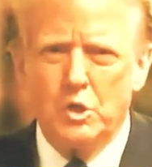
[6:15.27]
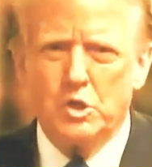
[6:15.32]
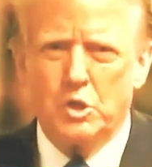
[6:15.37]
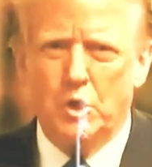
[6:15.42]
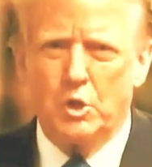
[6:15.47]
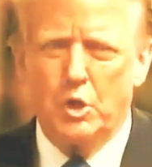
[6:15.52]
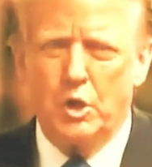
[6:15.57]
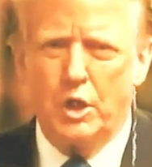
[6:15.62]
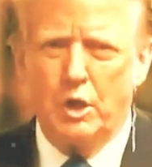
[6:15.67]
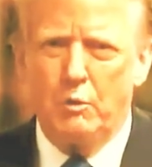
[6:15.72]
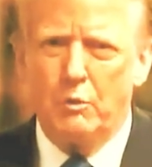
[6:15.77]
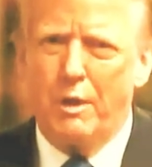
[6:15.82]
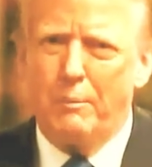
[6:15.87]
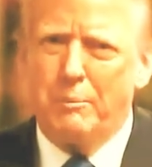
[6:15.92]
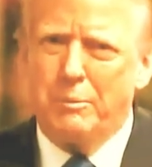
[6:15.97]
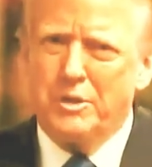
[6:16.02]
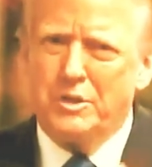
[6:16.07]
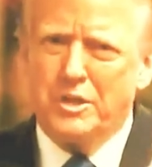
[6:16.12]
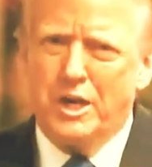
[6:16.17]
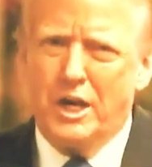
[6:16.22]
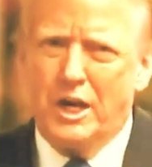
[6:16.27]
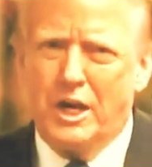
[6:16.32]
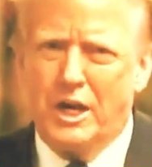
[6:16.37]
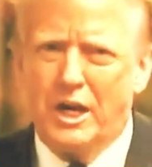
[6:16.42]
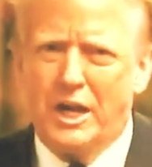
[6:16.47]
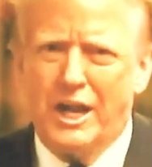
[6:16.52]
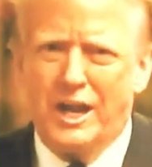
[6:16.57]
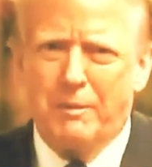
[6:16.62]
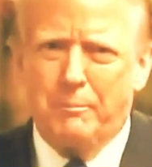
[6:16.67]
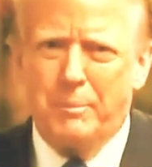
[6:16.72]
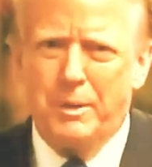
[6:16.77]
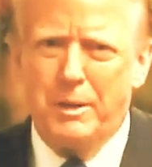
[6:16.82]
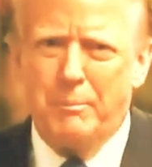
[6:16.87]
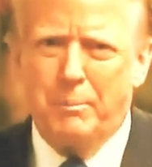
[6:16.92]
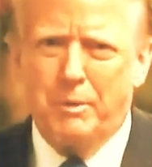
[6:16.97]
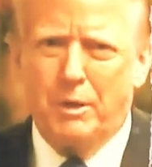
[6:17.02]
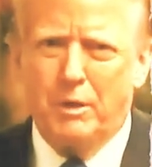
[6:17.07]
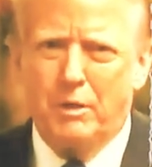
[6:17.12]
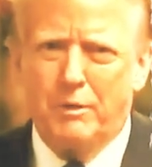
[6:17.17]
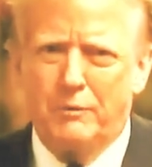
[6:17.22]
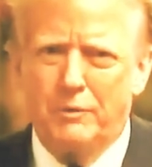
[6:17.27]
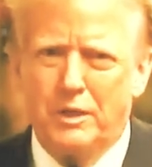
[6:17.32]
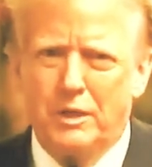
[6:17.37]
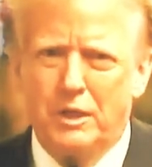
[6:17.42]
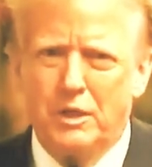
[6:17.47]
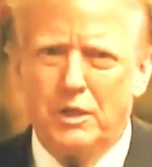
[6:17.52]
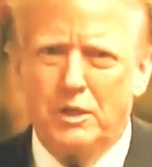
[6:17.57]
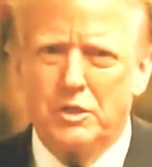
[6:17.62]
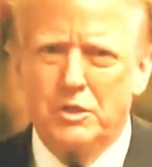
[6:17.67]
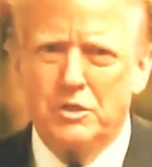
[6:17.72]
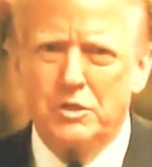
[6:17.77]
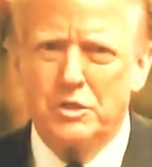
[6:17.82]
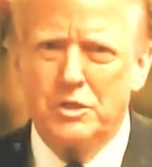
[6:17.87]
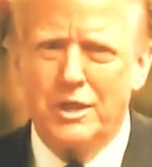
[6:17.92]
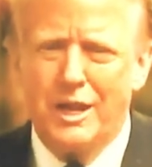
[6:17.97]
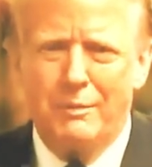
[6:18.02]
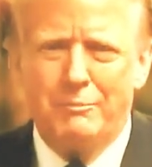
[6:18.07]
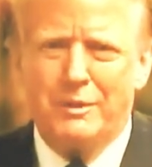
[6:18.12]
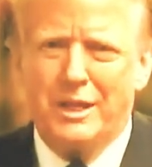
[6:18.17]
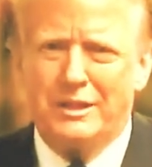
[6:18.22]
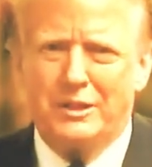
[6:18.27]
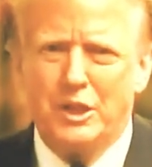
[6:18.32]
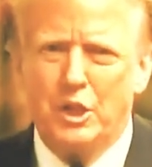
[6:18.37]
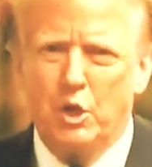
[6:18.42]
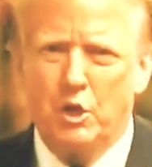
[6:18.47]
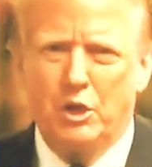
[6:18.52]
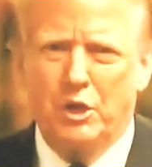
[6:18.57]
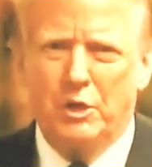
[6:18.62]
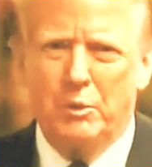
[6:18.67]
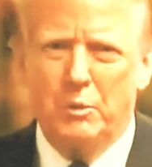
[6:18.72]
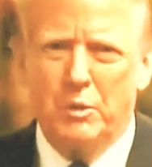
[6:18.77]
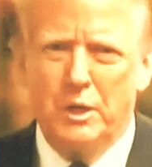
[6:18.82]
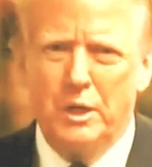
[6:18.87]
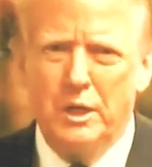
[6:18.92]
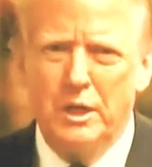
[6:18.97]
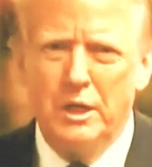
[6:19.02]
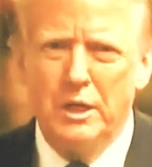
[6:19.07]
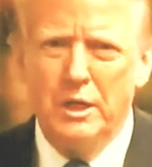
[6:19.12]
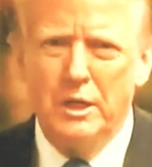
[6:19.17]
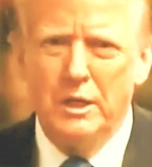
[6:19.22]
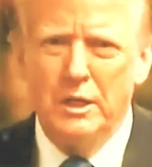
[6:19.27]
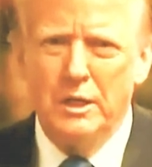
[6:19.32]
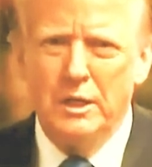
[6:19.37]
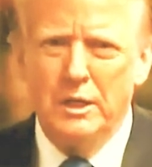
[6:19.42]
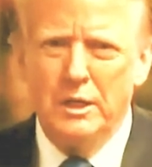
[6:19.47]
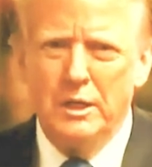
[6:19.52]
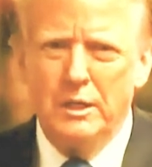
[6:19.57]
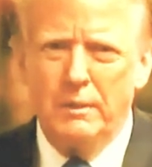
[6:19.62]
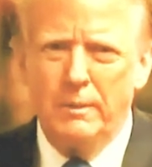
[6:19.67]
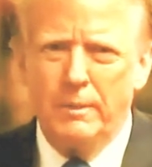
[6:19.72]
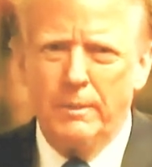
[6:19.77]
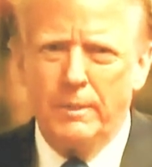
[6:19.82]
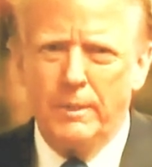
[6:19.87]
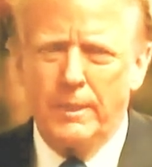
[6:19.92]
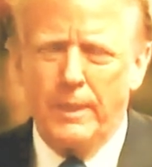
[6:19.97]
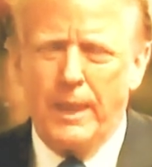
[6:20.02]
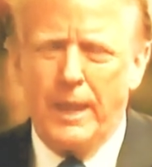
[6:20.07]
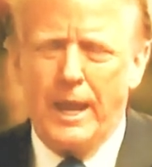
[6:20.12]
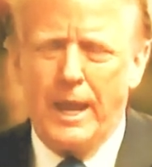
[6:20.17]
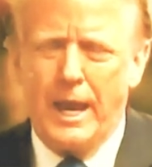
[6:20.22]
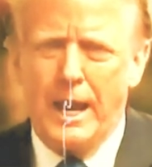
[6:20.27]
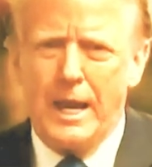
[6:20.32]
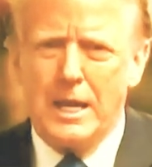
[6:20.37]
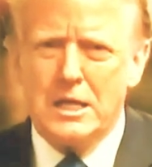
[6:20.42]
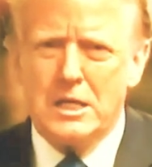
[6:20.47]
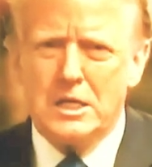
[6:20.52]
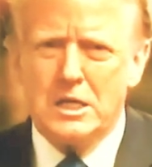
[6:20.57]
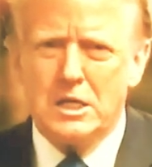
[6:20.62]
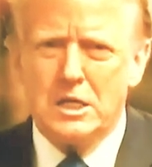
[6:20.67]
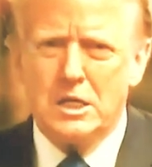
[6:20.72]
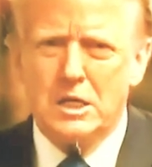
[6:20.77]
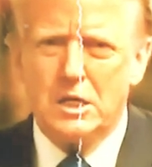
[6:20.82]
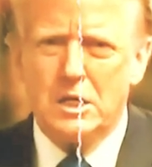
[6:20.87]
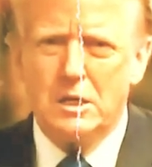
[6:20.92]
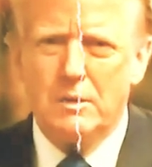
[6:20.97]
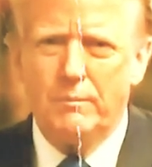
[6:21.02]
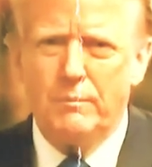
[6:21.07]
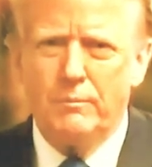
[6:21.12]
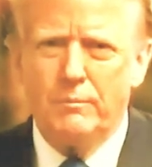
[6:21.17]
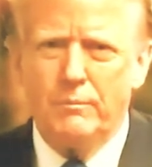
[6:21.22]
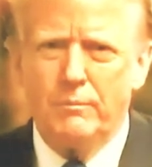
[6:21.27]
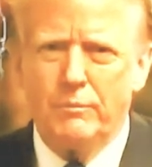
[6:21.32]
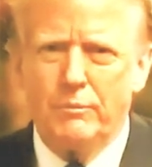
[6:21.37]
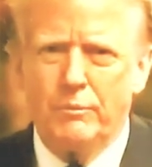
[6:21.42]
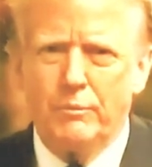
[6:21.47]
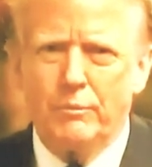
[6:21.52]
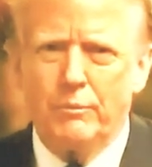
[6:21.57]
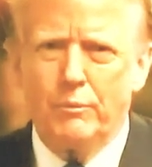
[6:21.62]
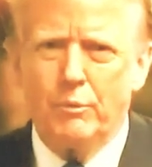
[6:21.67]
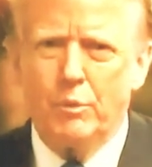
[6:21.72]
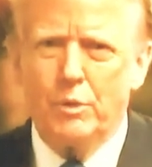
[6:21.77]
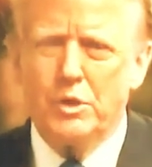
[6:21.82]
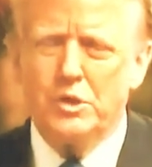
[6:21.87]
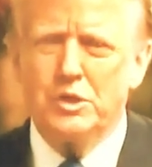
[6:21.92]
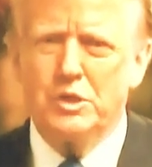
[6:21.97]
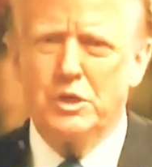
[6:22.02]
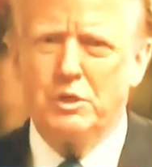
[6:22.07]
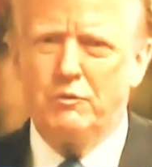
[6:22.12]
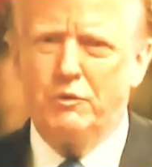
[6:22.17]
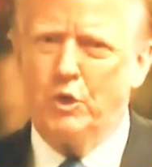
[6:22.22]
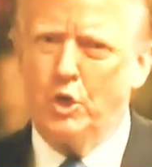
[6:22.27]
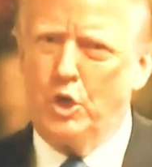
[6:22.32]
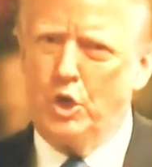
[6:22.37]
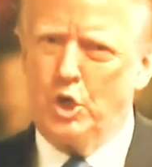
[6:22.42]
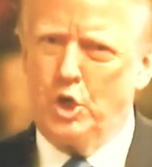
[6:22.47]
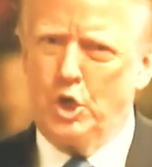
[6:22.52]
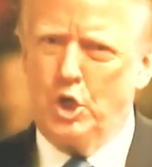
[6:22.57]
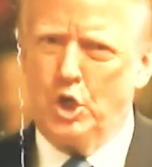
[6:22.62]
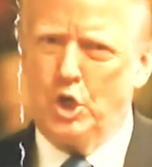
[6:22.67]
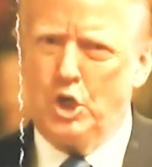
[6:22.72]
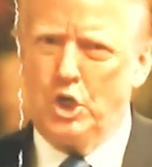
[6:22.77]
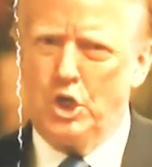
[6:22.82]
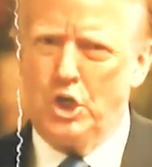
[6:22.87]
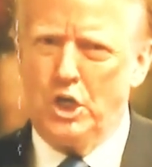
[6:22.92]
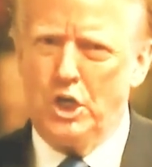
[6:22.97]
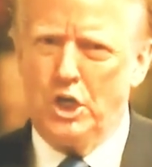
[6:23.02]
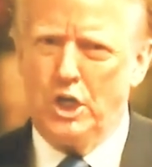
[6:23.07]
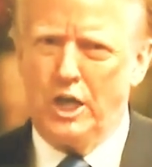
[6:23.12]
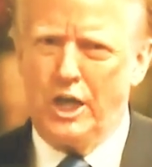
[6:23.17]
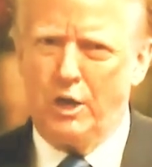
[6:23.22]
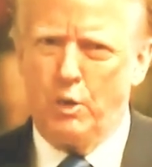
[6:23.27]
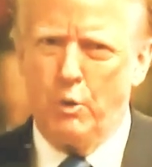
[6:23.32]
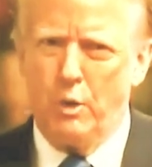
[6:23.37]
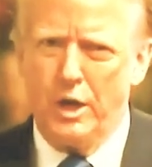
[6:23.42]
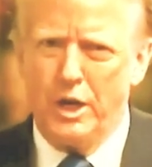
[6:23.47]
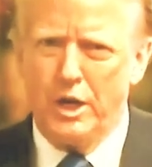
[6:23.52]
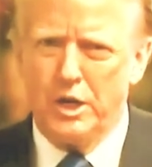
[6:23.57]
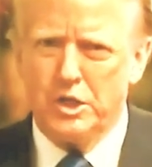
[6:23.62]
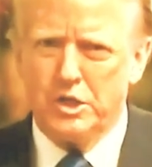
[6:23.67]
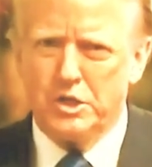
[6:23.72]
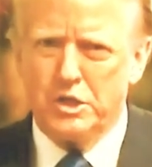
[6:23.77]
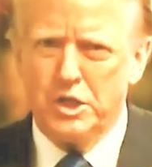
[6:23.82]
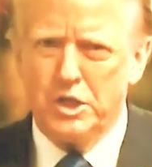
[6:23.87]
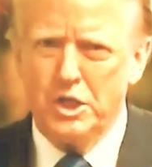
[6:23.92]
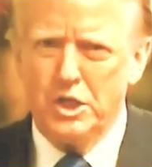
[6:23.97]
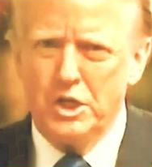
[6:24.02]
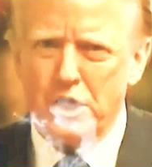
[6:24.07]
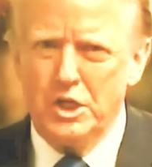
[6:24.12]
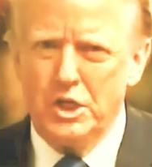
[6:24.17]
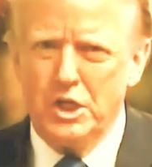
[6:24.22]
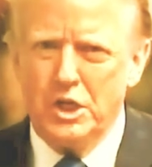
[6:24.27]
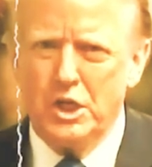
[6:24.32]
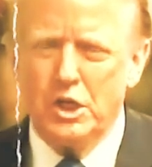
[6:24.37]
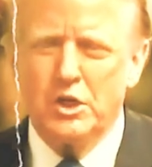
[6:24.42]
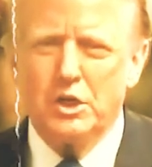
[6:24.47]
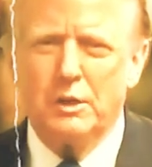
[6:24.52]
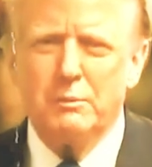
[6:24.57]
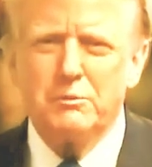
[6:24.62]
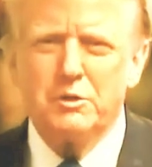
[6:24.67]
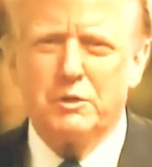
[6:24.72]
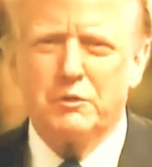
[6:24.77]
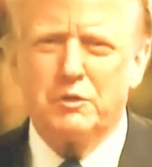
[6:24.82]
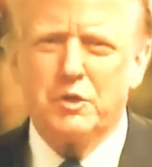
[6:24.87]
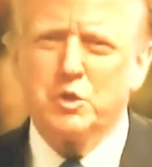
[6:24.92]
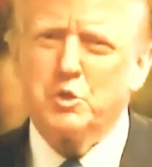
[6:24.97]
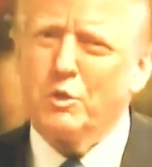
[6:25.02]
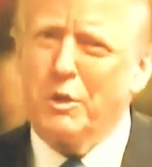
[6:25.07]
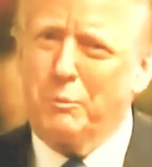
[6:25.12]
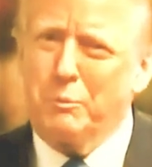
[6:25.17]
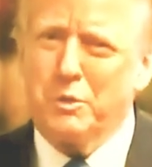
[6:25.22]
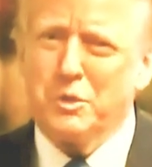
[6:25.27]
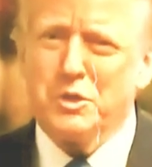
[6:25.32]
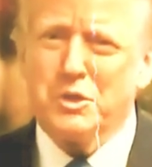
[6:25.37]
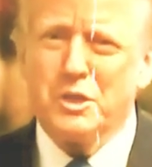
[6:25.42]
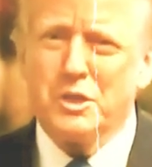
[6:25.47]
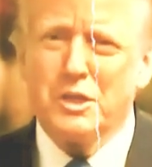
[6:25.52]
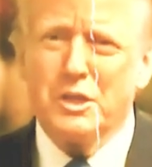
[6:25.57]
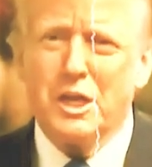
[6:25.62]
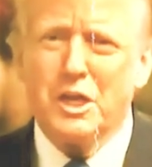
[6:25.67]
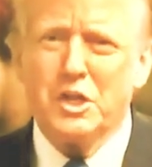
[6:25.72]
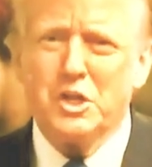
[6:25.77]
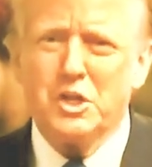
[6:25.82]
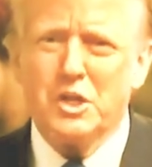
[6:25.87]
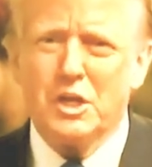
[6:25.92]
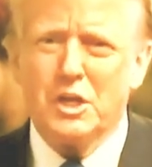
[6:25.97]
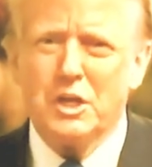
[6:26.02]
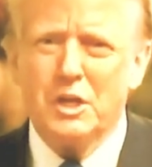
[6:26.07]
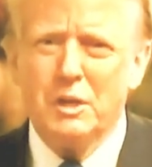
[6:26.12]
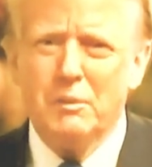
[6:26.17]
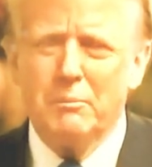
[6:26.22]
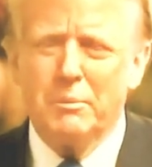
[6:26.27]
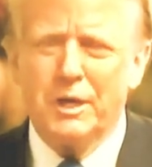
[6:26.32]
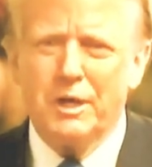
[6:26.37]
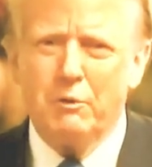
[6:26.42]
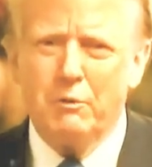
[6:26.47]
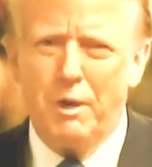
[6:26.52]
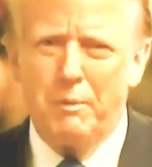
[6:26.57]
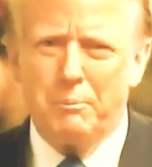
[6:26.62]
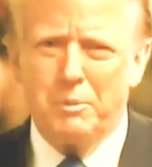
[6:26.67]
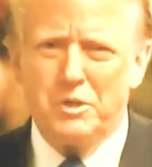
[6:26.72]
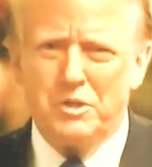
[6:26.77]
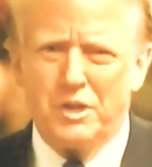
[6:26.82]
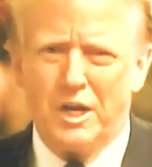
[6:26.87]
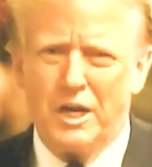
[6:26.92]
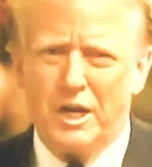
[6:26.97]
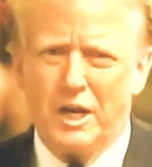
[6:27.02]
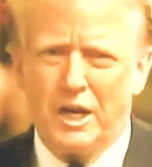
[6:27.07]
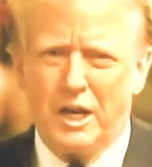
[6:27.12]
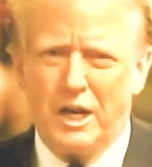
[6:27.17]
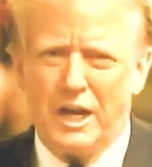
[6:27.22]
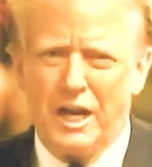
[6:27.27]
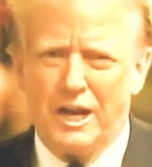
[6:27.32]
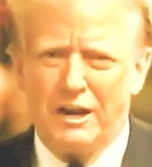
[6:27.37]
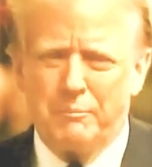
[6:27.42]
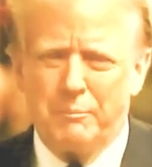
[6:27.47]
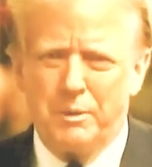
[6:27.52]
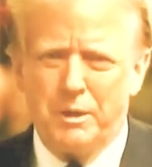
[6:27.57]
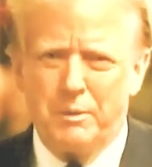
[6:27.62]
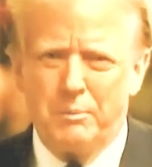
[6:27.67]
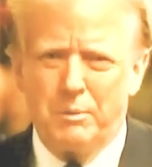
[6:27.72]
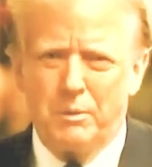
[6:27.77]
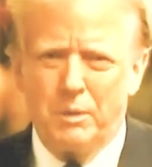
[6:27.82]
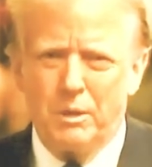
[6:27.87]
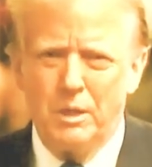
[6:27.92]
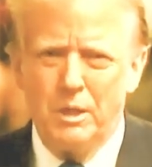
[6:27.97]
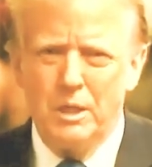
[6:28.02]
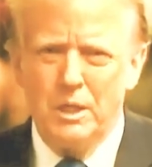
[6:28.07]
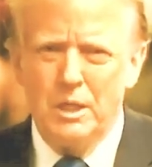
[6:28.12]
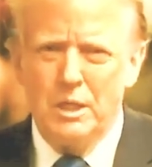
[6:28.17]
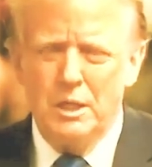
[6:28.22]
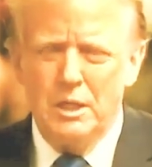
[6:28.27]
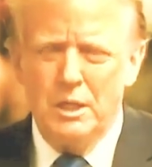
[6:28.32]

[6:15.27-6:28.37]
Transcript: is a lawyer. Represented a lot of people over the years. I'm not the only one. And wasn't very good in a lot of ways in terms of his representation. But he represented a lot of people.